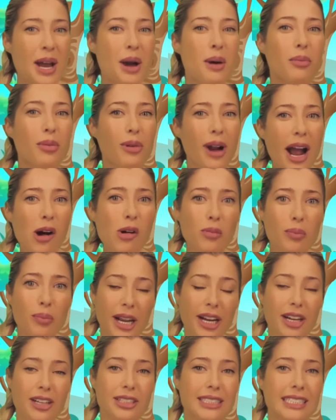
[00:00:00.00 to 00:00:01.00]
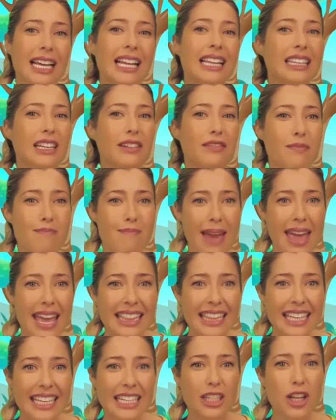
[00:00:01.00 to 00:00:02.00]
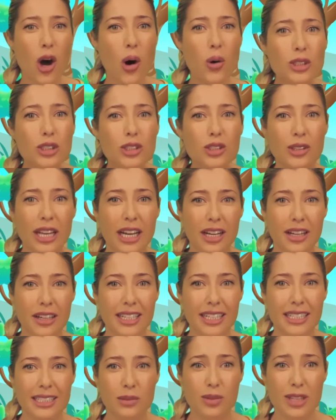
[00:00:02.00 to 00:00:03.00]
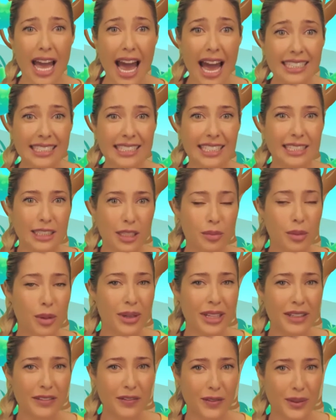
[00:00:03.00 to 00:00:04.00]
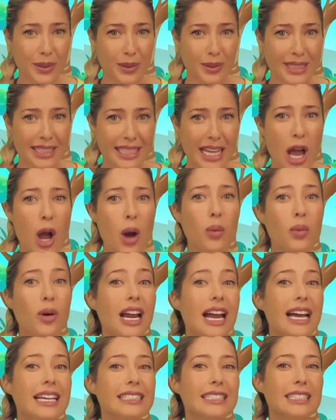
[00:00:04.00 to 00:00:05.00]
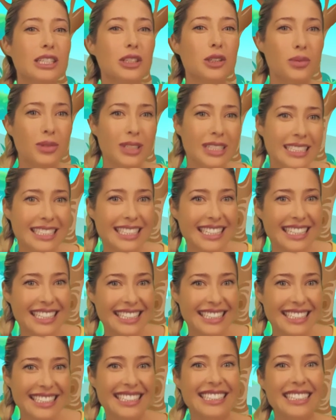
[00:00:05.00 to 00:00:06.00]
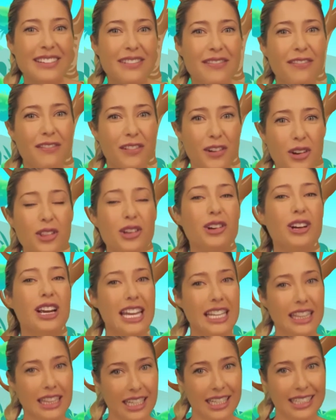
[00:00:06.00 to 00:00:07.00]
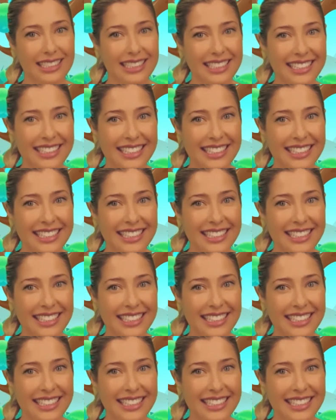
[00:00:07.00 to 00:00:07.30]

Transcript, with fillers: Brown bears live mainly in coastal areas with access to marine foods, whereas the grizzlies live further inland.